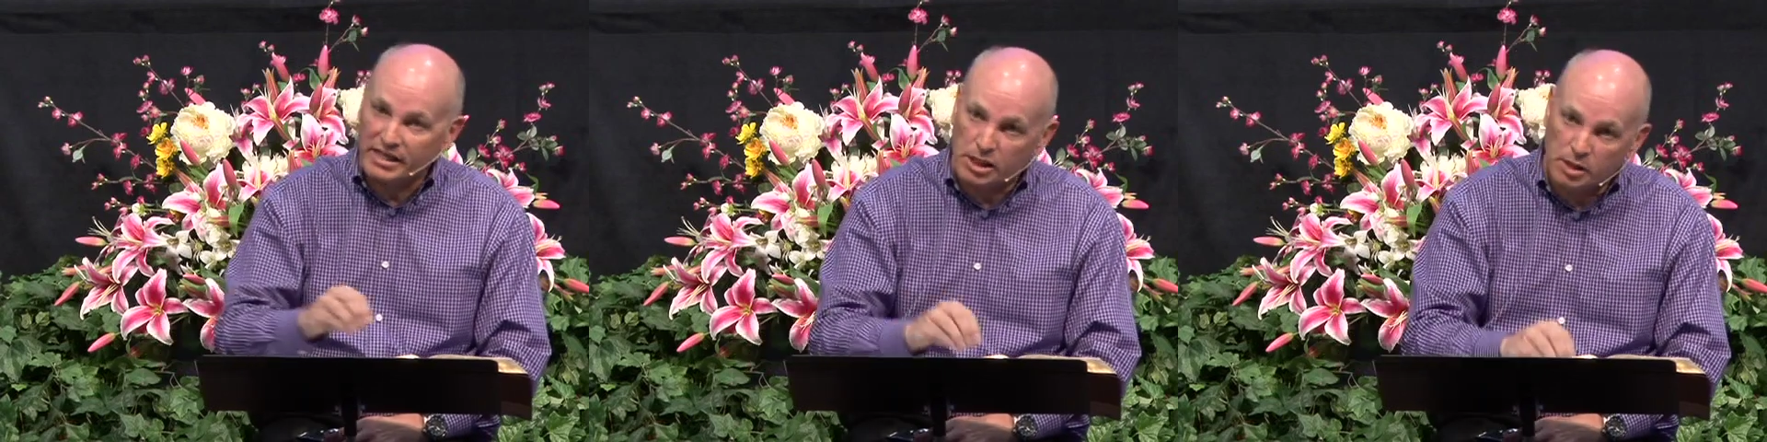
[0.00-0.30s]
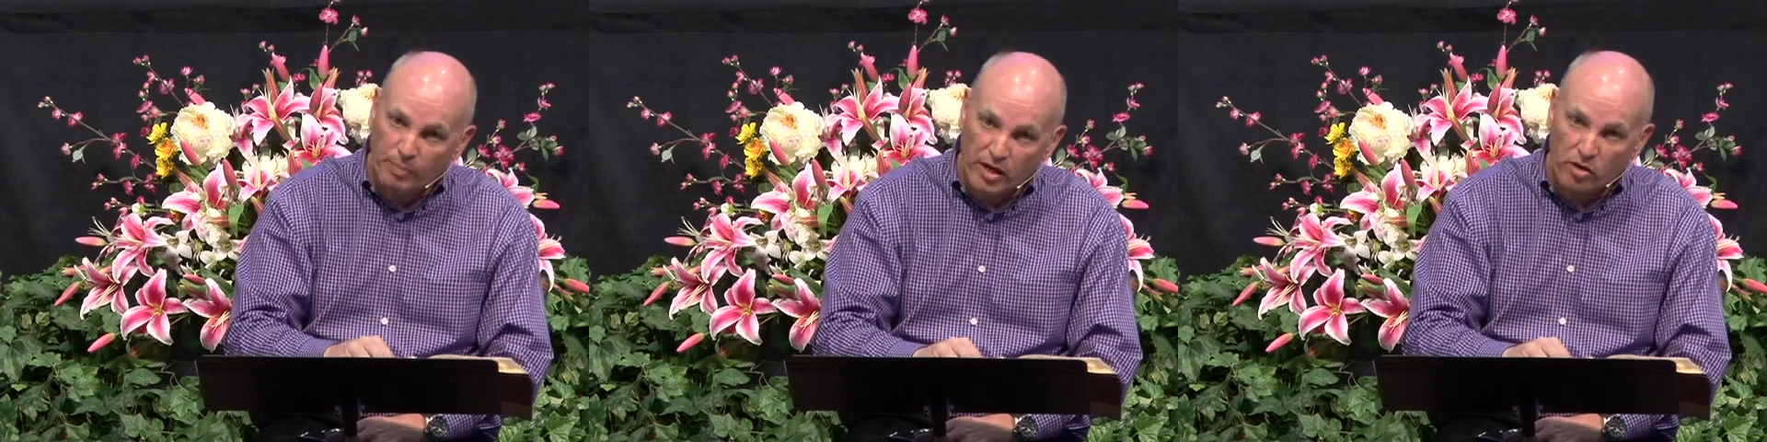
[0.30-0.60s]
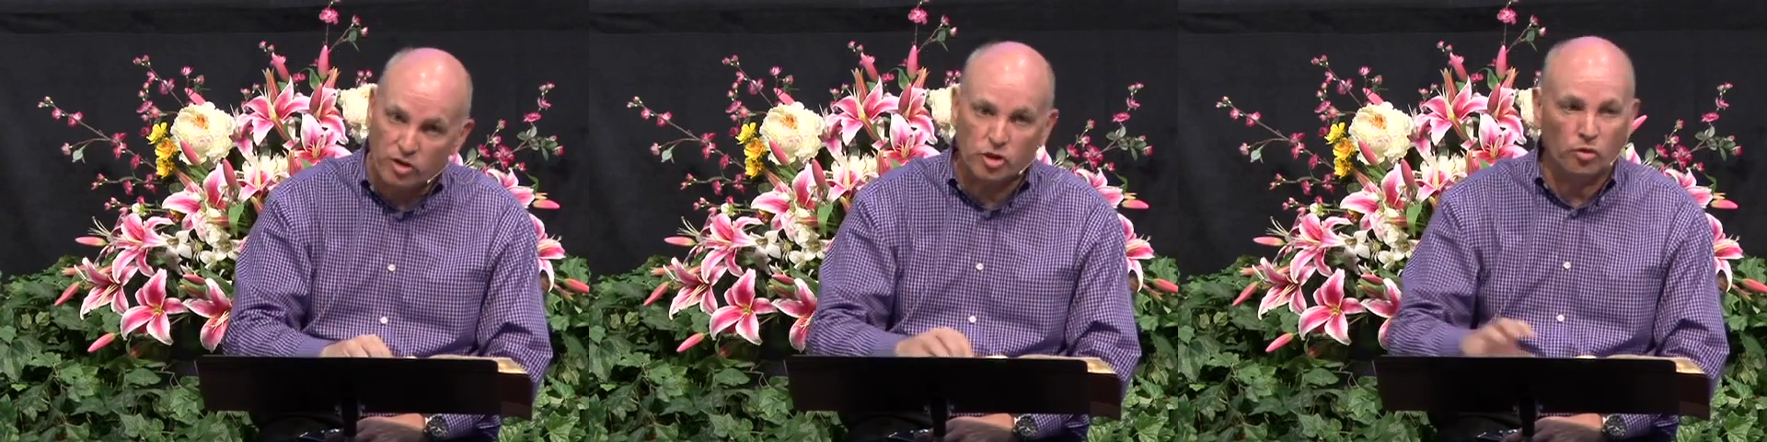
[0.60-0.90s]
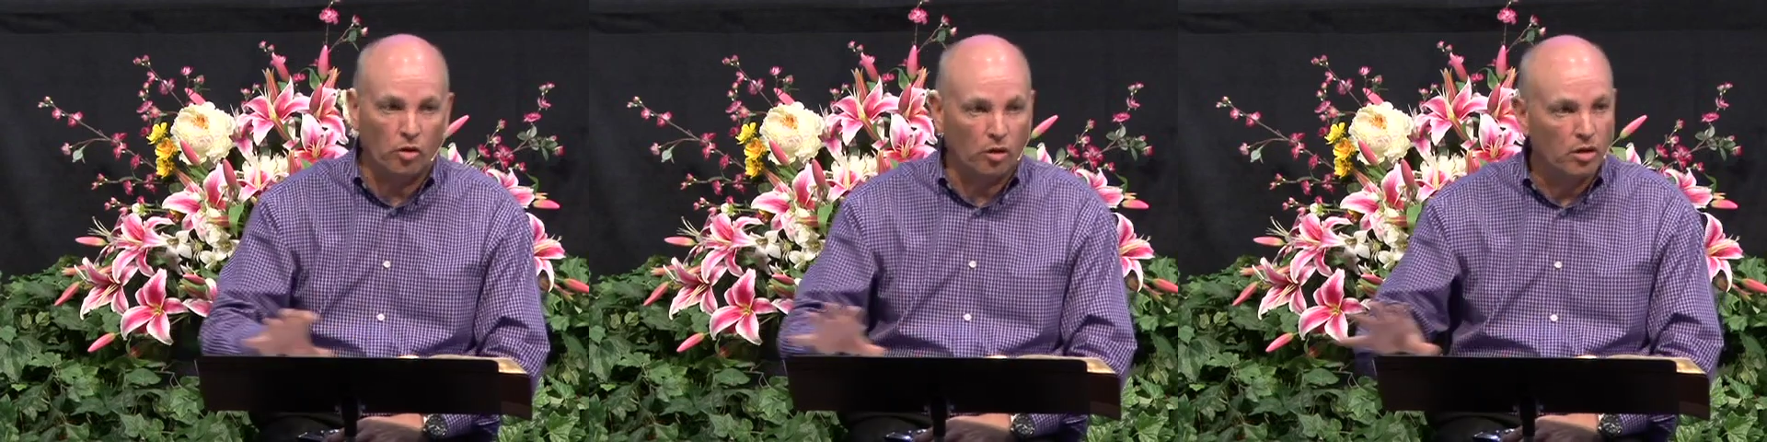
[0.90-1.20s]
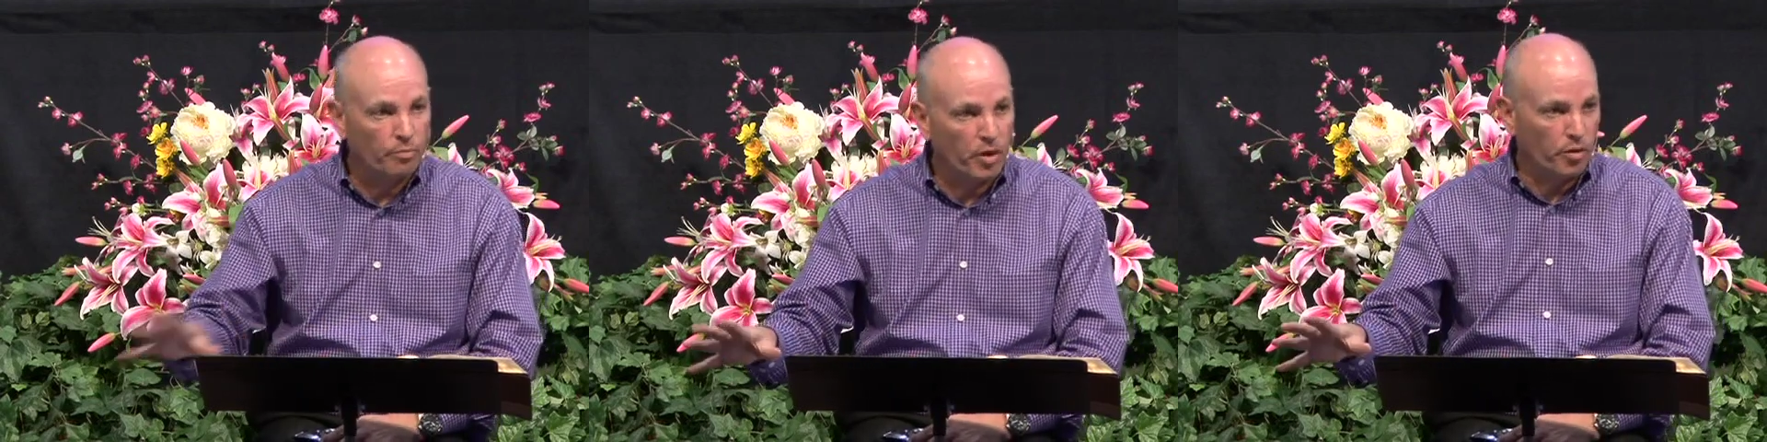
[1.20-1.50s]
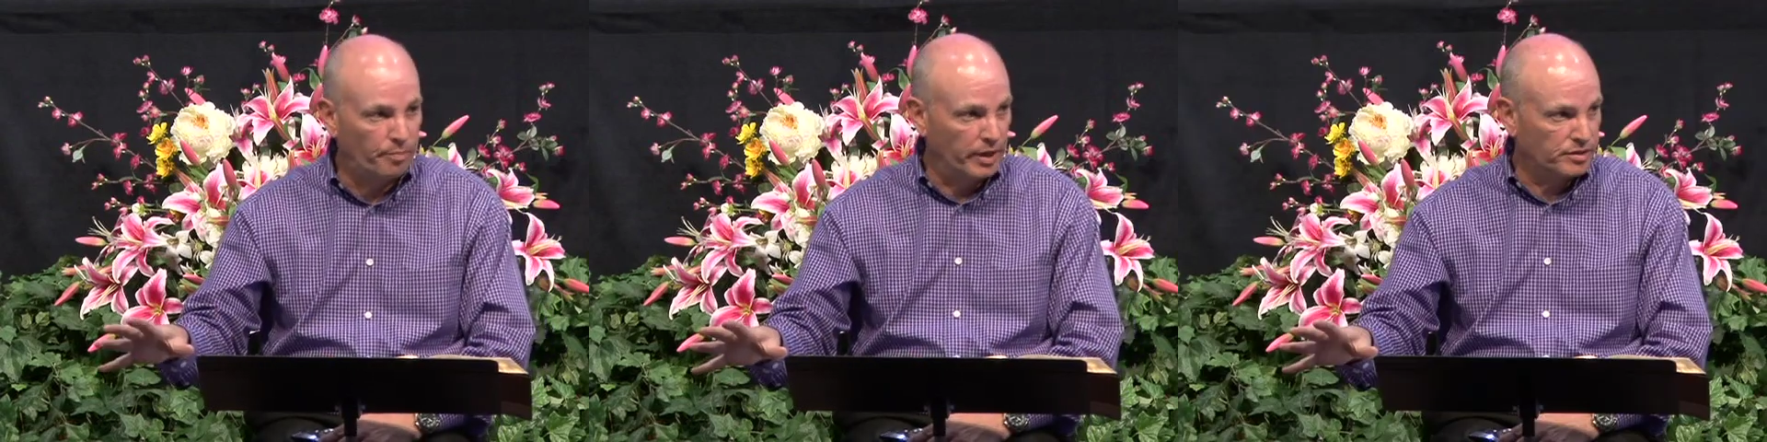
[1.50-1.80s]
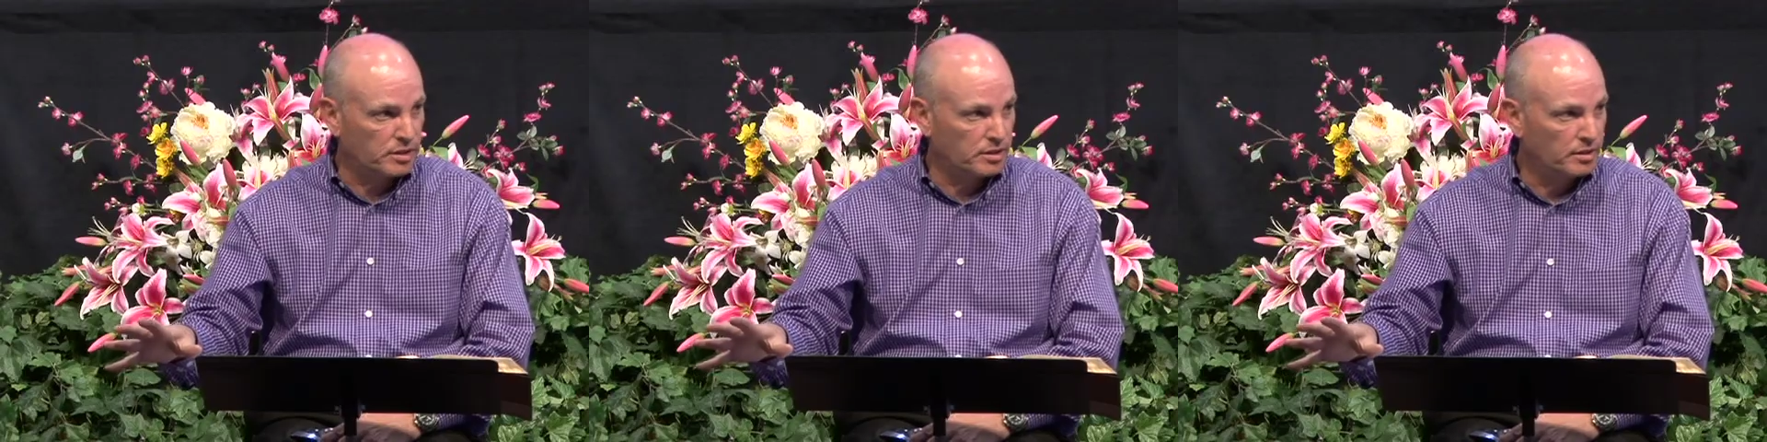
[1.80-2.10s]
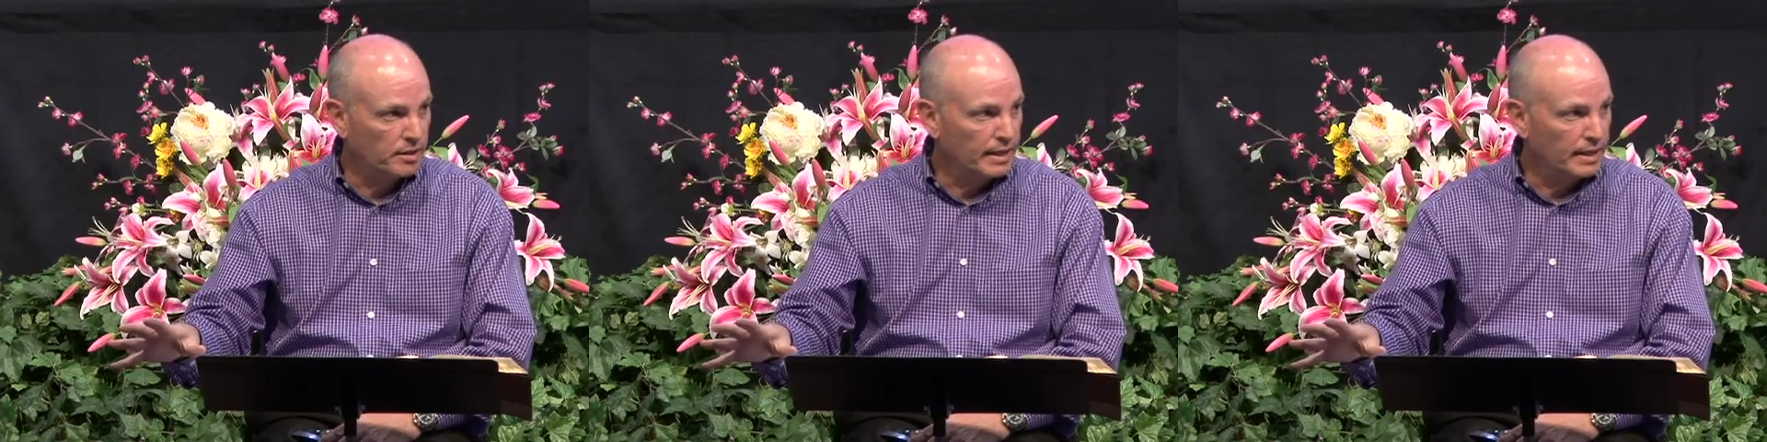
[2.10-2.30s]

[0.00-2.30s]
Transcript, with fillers: spiritual purpose,